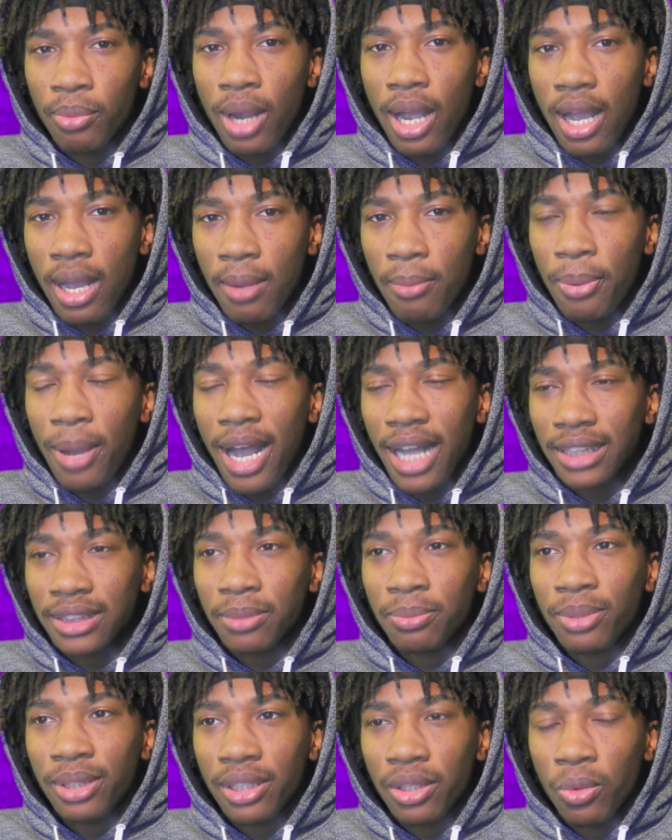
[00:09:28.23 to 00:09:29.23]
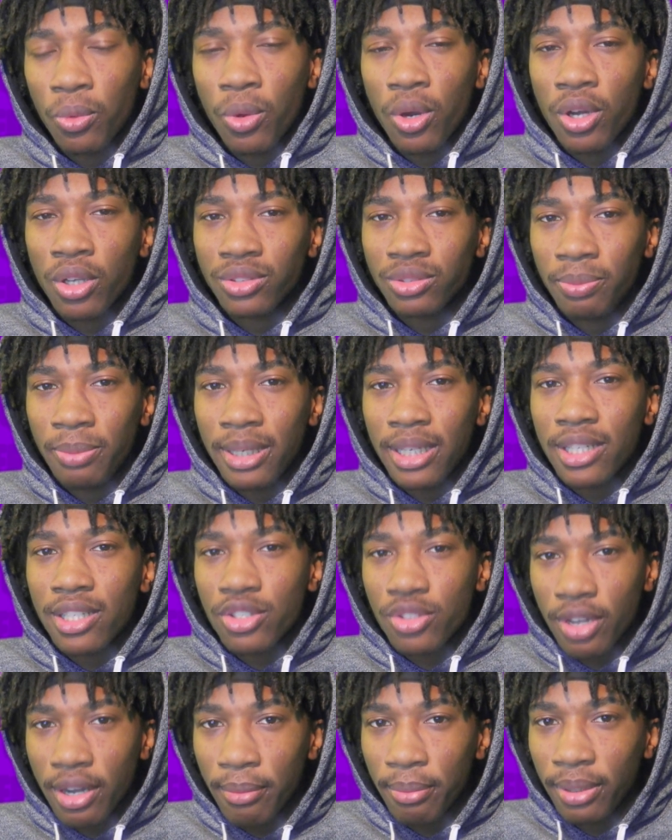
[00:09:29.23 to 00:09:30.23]
Possibly the world's
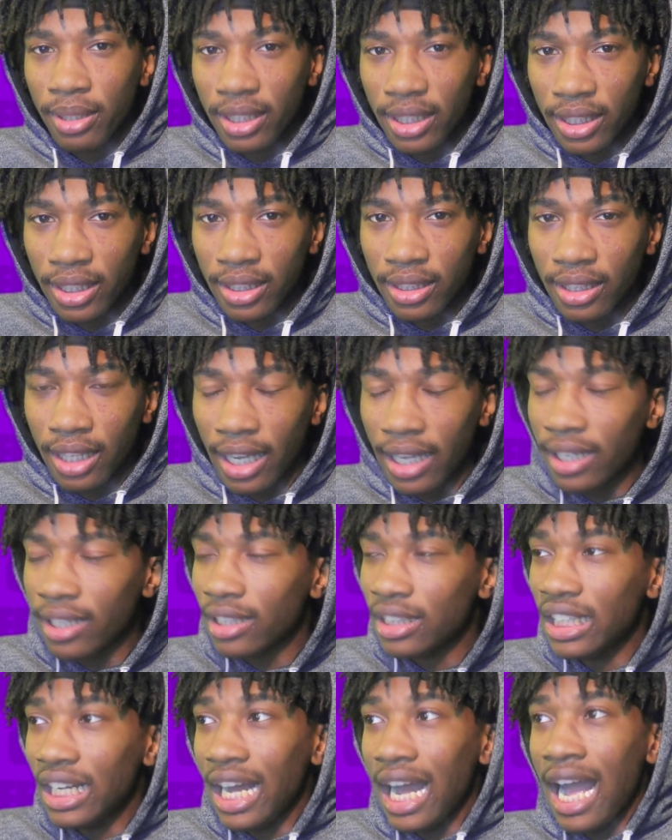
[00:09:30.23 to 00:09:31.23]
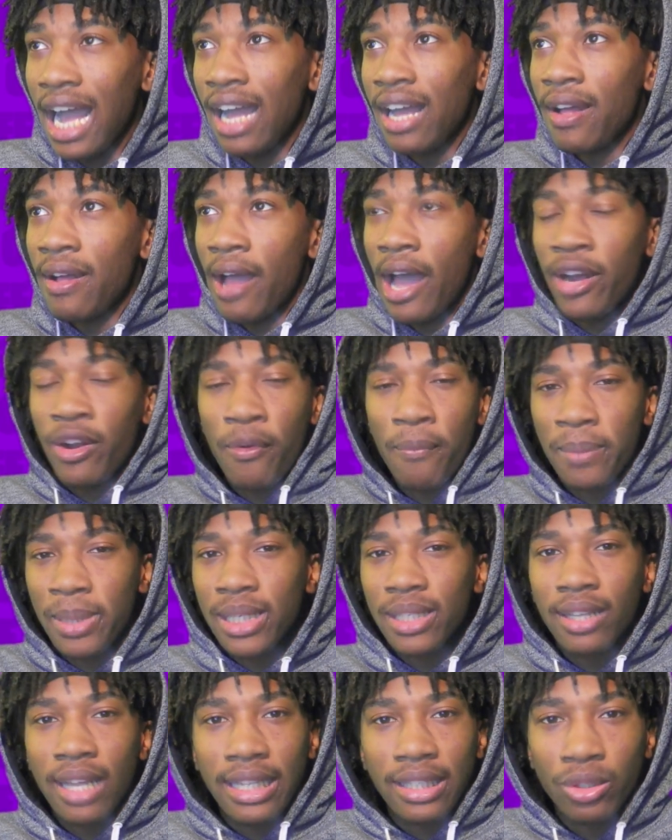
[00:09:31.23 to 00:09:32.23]
biggest trampoline. Like, I don't
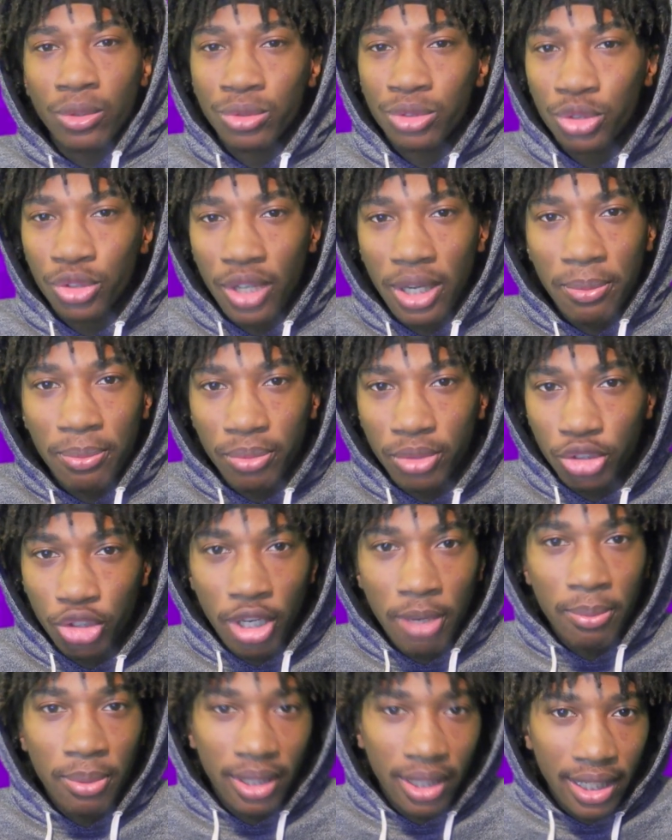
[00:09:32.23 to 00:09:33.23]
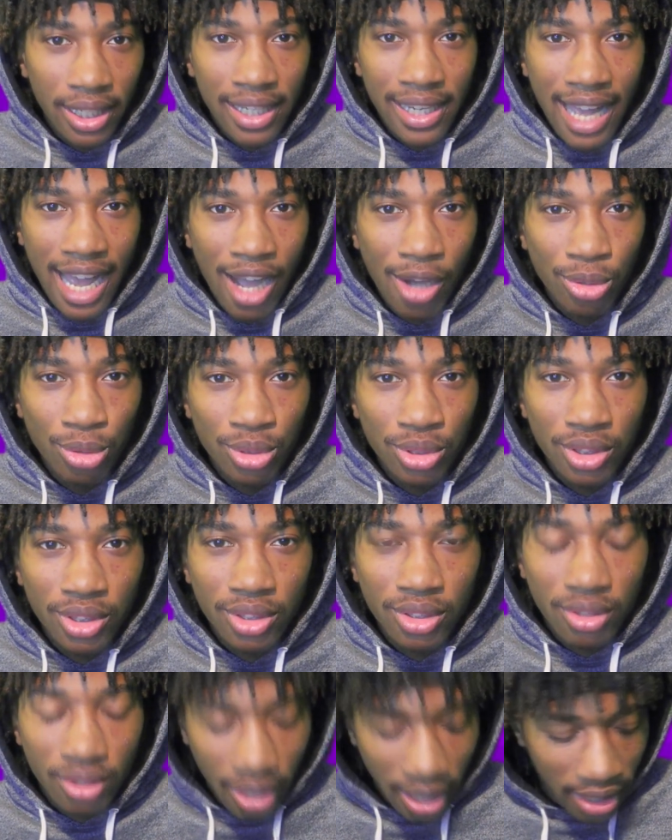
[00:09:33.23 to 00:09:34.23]
mean like no trampoline
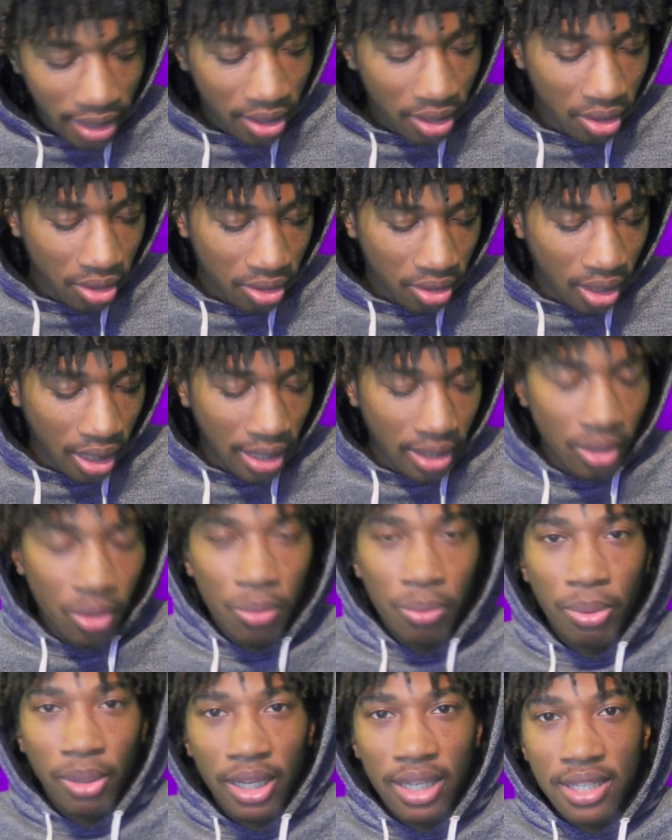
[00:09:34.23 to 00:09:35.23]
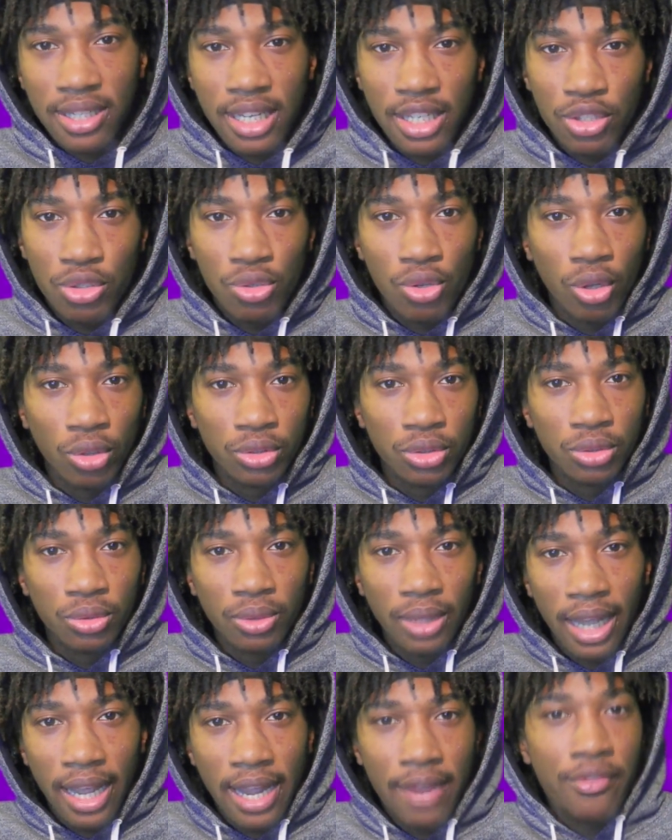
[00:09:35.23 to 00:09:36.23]
house, like no place that you go to
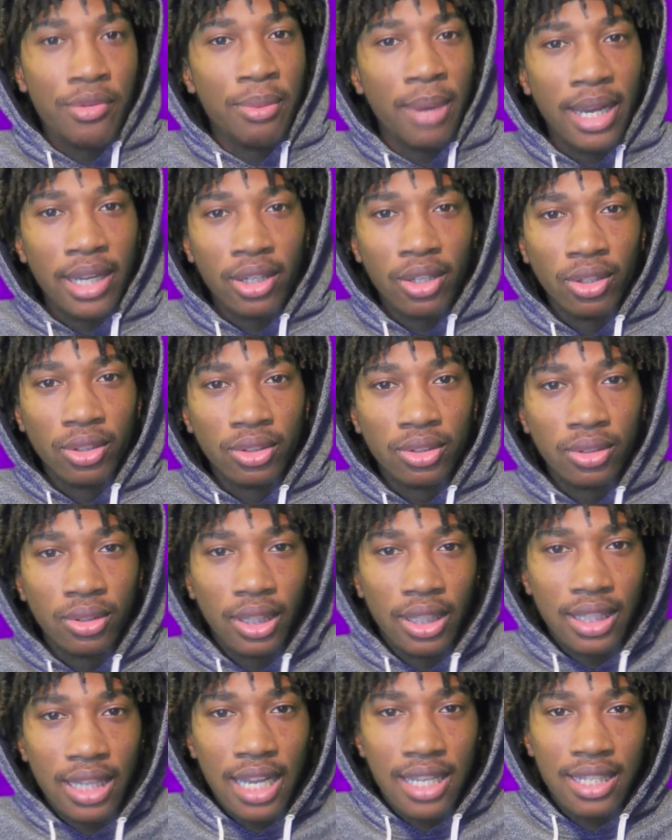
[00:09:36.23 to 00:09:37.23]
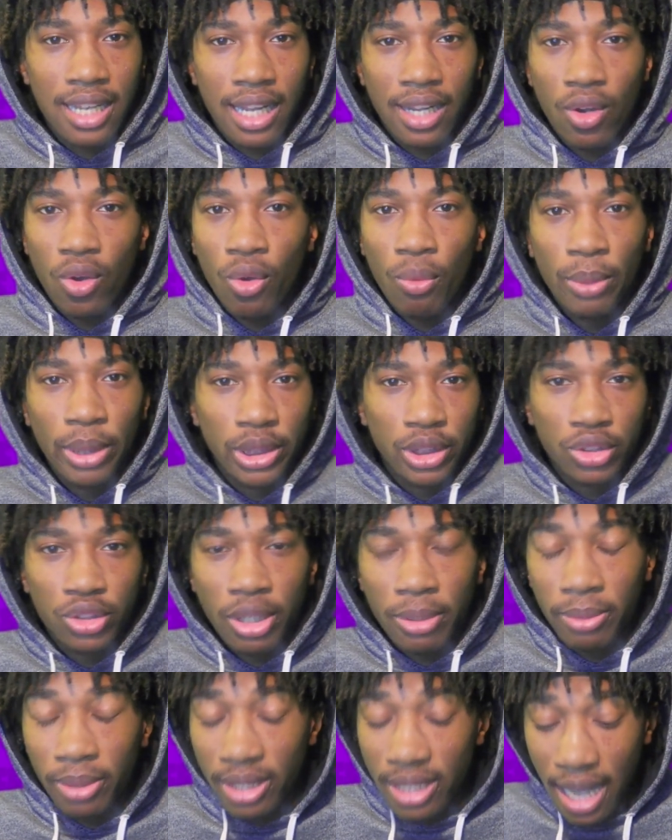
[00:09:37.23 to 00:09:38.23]
that everybody goes to that has like a whole bunch of
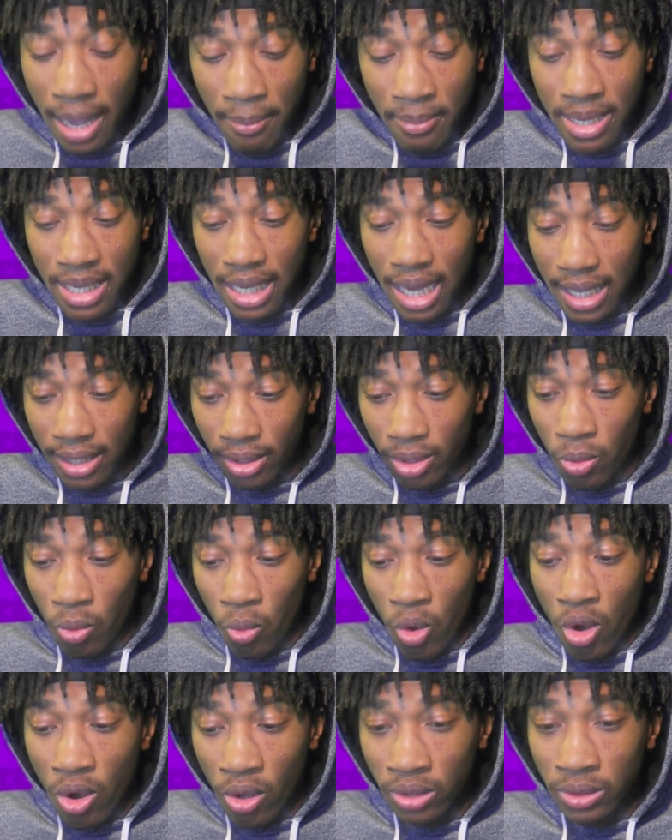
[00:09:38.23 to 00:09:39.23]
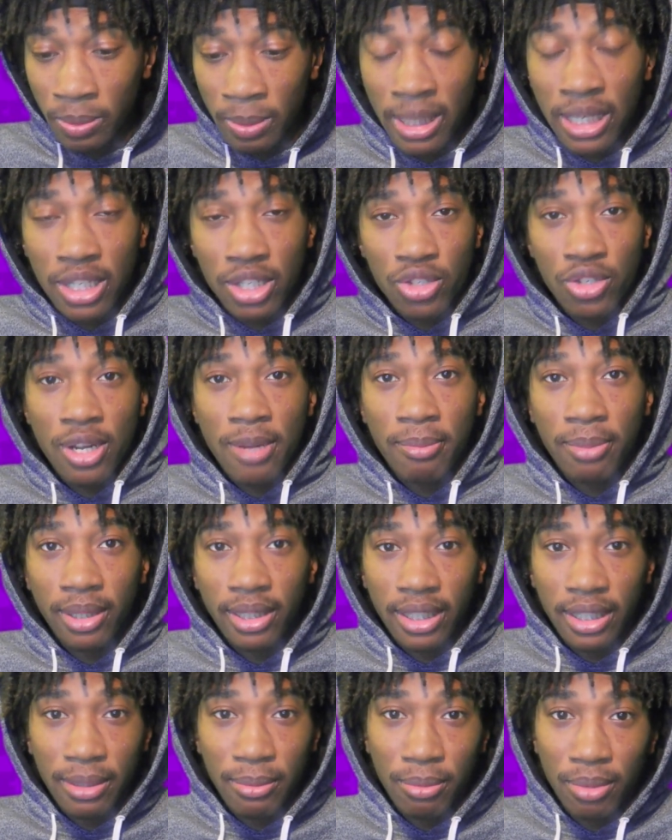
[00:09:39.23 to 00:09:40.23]
trampoline. I mean like the world's biggest
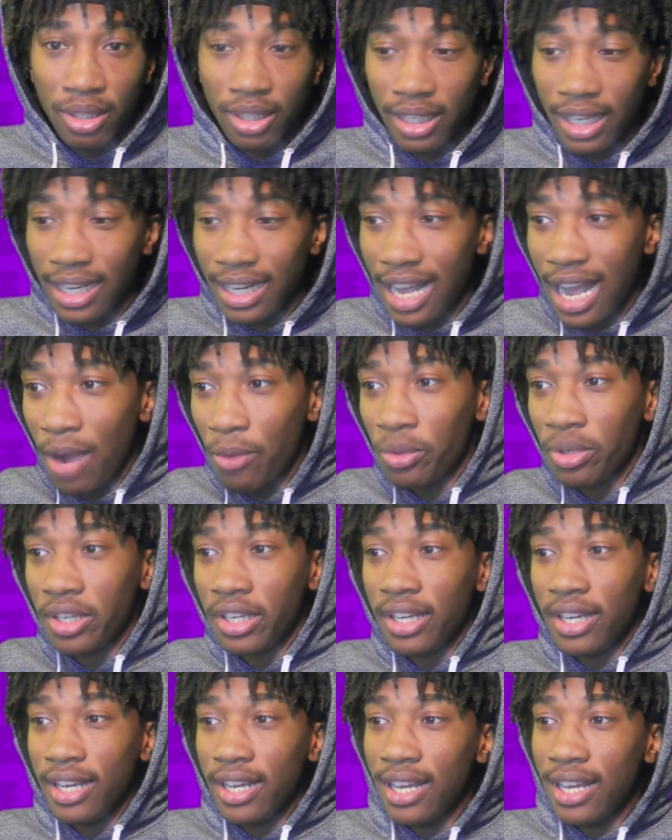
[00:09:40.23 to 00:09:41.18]
trampoline, bro. Like, I would